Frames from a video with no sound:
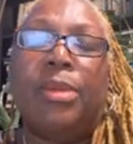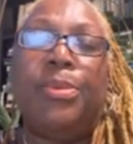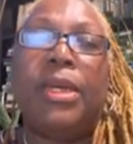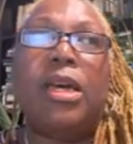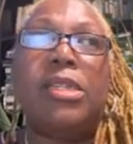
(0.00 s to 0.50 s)

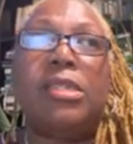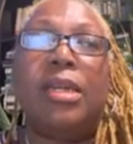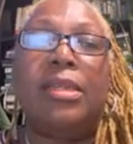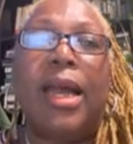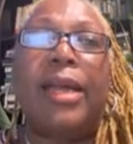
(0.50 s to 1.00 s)
Because they're
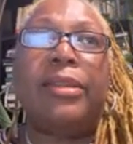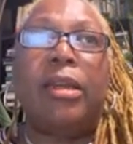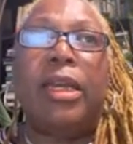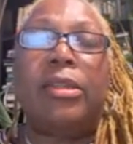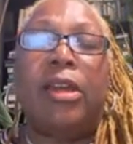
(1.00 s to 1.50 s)
oh. not they're,
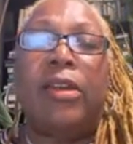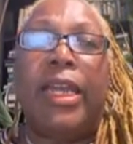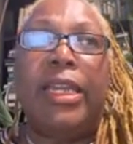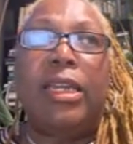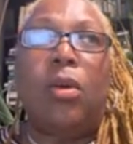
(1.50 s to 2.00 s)
they're
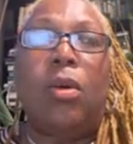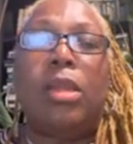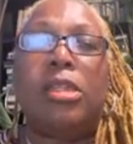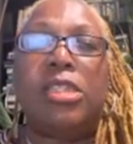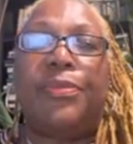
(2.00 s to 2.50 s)
eating all
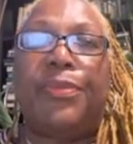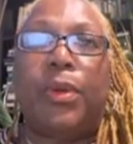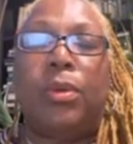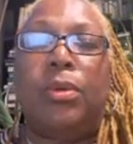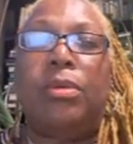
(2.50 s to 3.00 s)
this
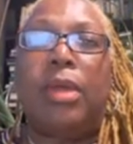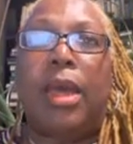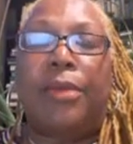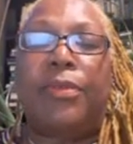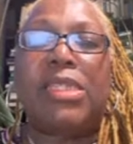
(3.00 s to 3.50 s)
food
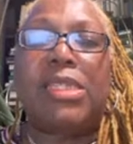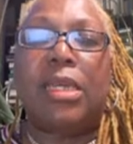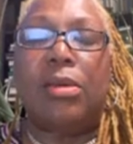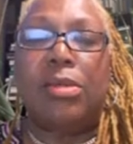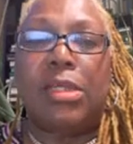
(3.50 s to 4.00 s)
every
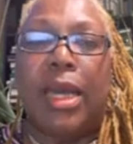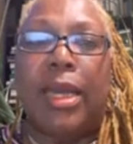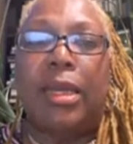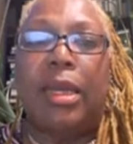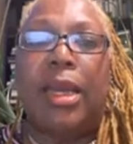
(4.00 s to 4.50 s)
single
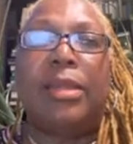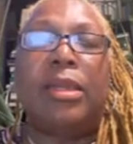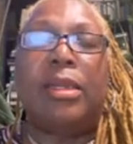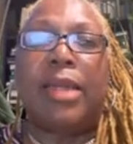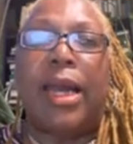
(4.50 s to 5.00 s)
day and
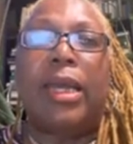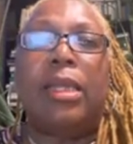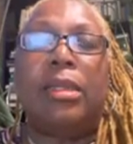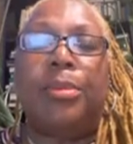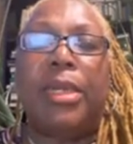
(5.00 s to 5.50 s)
they're not
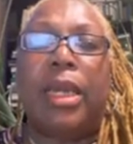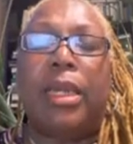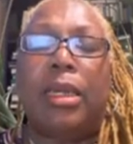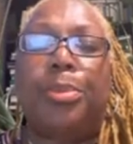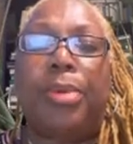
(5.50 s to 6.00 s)

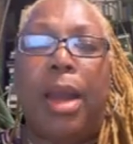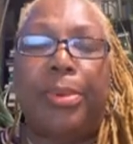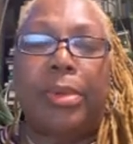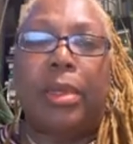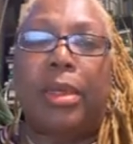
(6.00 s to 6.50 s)
eliminating
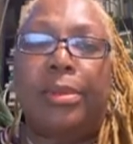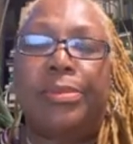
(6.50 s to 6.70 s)
properly.